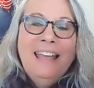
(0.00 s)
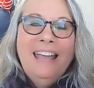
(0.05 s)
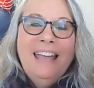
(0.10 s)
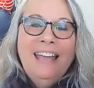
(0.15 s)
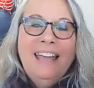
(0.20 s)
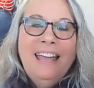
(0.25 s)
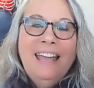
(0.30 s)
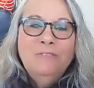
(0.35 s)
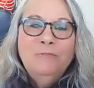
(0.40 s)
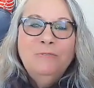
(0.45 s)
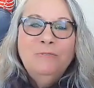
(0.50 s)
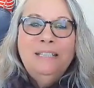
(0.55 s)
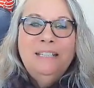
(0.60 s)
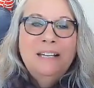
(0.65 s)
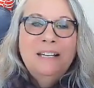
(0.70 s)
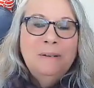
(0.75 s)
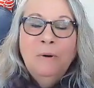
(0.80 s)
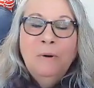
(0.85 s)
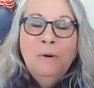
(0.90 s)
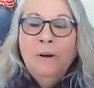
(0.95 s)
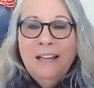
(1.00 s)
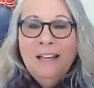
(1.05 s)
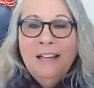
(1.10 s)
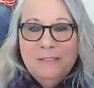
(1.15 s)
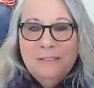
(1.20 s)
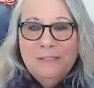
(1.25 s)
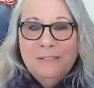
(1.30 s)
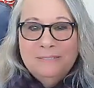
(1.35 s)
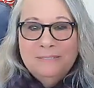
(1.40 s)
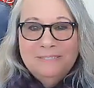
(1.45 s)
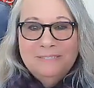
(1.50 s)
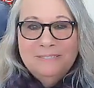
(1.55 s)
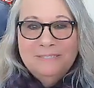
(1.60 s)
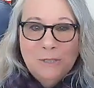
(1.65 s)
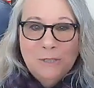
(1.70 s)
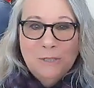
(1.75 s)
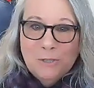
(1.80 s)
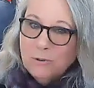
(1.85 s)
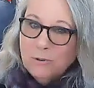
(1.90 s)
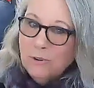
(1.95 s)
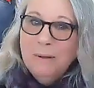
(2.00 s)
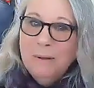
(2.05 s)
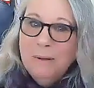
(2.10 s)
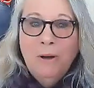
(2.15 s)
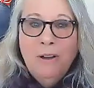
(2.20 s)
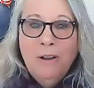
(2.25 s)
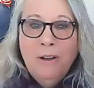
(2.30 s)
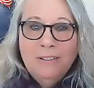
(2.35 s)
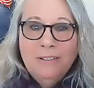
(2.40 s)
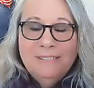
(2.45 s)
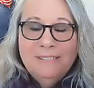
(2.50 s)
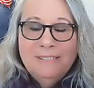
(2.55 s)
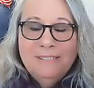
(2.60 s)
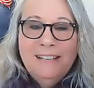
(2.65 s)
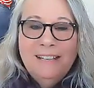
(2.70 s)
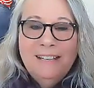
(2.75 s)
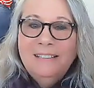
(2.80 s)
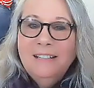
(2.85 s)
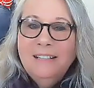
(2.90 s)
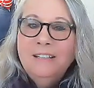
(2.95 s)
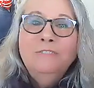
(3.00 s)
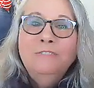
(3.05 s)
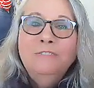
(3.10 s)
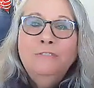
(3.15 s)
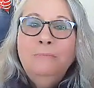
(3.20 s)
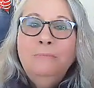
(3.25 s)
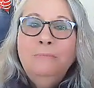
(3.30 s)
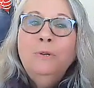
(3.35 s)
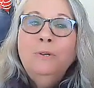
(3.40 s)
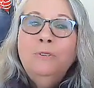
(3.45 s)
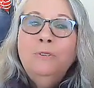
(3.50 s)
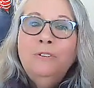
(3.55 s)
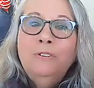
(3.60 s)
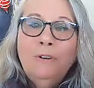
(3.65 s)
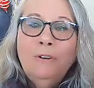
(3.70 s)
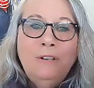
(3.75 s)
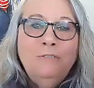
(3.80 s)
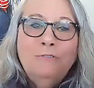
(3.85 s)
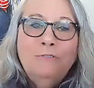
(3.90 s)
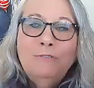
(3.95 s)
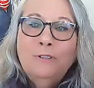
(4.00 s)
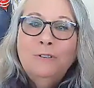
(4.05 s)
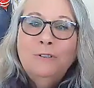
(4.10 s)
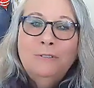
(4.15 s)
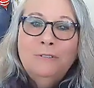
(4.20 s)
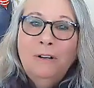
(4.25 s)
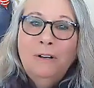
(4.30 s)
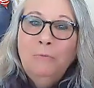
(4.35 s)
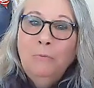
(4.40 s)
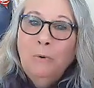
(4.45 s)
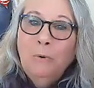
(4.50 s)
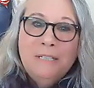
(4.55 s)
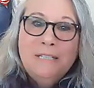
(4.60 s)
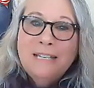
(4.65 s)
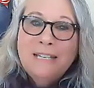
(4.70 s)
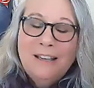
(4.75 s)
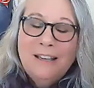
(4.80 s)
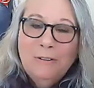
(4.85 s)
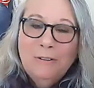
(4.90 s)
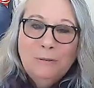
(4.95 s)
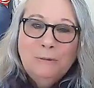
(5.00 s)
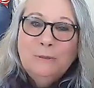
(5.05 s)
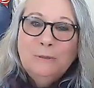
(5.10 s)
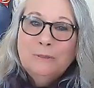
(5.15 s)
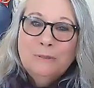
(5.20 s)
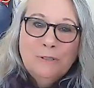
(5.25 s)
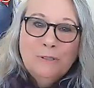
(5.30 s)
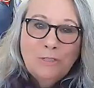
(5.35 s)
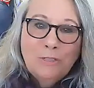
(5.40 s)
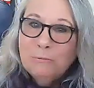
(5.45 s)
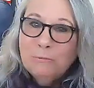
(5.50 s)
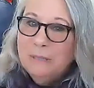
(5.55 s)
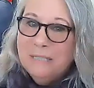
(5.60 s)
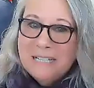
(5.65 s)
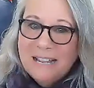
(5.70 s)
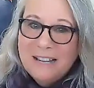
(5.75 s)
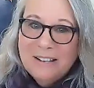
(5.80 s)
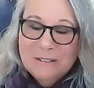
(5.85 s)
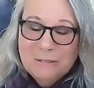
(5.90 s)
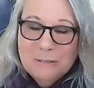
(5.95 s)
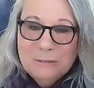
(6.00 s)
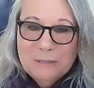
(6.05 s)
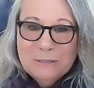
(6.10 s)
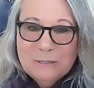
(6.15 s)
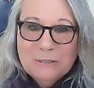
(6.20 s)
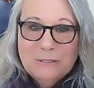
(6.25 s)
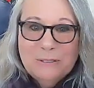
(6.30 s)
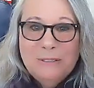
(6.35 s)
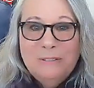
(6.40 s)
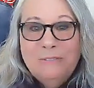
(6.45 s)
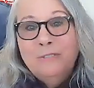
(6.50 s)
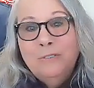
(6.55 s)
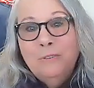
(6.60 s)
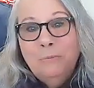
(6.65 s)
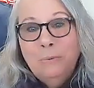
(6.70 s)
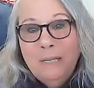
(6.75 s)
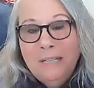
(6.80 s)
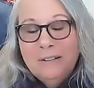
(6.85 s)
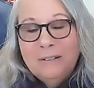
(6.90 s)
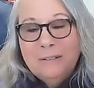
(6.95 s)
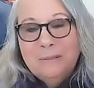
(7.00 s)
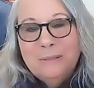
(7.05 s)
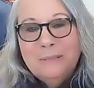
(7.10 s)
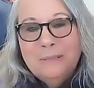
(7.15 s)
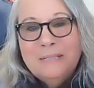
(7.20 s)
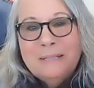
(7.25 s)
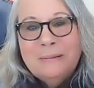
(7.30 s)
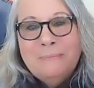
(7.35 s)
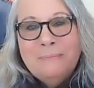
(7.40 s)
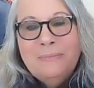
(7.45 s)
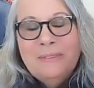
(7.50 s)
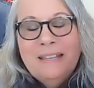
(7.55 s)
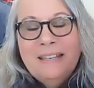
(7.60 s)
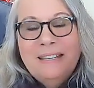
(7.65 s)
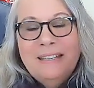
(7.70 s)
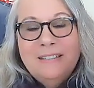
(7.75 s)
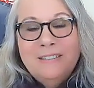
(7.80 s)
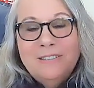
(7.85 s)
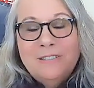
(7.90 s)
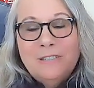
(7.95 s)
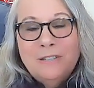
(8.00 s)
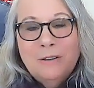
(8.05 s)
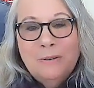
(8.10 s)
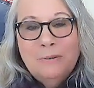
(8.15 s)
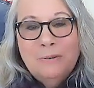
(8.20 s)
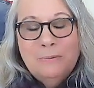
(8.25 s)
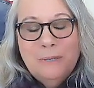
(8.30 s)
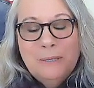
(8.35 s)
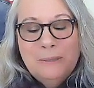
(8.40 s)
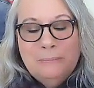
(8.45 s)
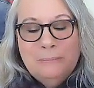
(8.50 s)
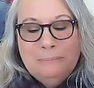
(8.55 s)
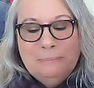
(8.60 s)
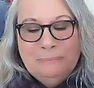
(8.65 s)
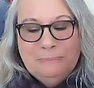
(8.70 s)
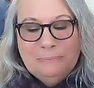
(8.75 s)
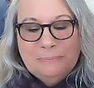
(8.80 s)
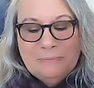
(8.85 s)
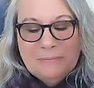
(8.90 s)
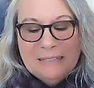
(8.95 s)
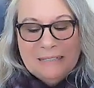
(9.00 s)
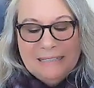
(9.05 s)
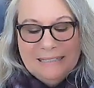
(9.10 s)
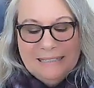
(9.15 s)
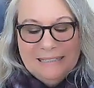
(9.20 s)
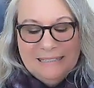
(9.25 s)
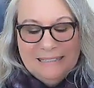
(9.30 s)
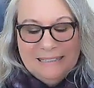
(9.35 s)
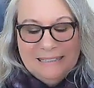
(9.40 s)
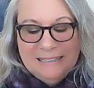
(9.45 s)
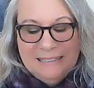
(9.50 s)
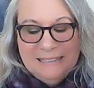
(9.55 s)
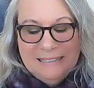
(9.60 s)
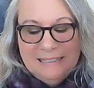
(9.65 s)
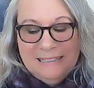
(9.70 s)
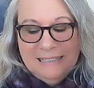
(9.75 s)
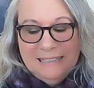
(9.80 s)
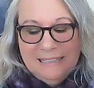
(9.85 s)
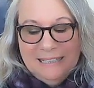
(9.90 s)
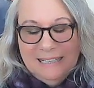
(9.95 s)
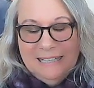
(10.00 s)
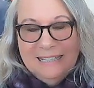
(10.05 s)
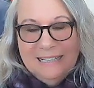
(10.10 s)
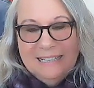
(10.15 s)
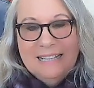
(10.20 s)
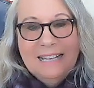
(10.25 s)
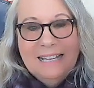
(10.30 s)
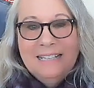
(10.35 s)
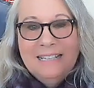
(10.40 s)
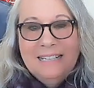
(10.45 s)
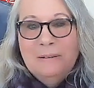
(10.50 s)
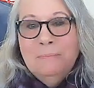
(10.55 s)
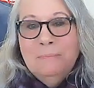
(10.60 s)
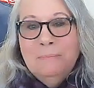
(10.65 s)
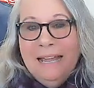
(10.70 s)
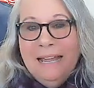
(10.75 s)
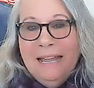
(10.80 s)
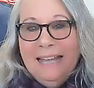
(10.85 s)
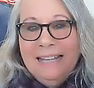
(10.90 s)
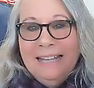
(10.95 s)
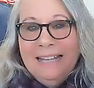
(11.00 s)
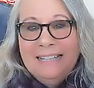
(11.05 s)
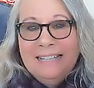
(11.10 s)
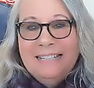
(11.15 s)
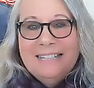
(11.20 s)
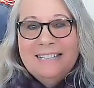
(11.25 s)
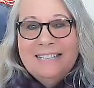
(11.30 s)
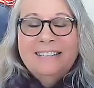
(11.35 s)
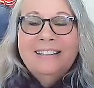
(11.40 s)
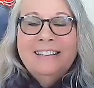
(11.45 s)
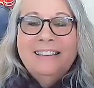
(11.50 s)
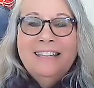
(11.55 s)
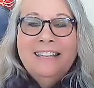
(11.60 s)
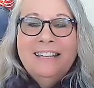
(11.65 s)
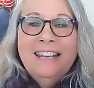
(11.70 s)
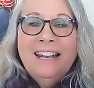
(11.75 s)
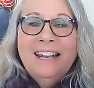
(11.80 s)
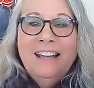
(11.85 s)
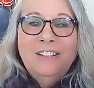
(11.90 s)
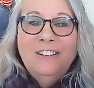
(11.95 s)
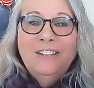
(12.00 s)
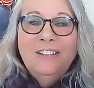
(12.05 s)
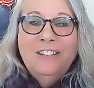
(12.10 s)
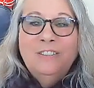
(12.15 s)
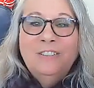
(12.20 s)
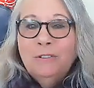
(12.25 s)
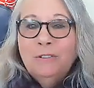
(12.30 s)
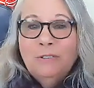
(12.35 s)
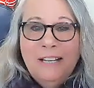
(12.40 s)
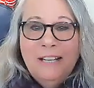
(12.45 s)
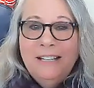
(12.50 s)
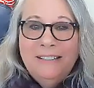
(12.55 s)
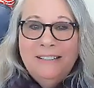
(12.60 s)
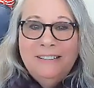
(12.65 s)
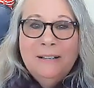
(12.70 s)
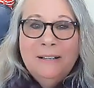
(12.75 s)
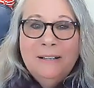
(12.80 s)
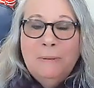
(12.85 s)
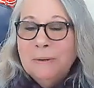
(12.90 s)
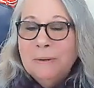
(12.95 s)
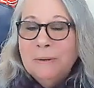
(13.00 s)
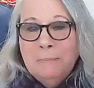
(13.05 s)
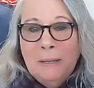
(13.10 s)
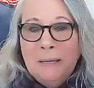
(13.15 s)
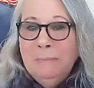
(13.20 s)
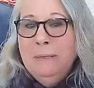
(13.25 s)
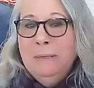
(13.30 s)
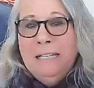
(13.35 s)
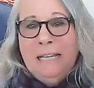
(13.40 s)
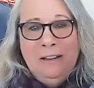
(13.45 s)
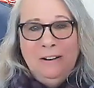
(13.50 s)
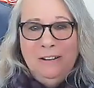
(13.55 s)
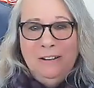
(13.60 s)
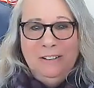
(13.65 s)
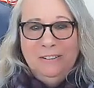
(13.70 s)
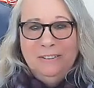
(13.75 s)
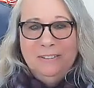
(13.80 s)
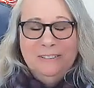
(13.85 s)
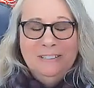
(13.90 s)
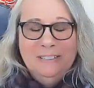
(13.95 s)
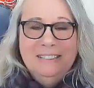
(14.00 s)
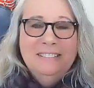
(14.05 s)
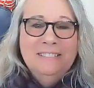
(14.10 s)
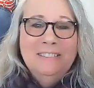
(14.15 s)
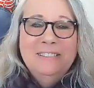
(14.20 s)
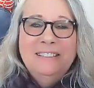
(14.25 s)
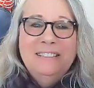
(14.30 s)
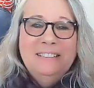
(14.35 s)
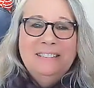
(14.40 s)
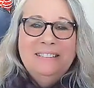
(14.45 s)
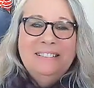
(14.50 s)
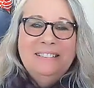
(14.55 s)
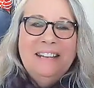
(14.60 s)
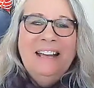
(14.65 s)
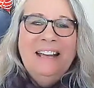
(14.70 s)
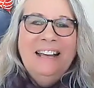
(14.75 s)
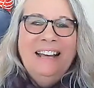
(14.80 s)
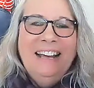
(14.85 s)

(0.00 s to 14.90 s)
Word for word: and we'd get them all out and we'd try them all and none of them were great for a one day old or a three day old or even a week old so um, I got it in my head that I could create a better baby carrier. And then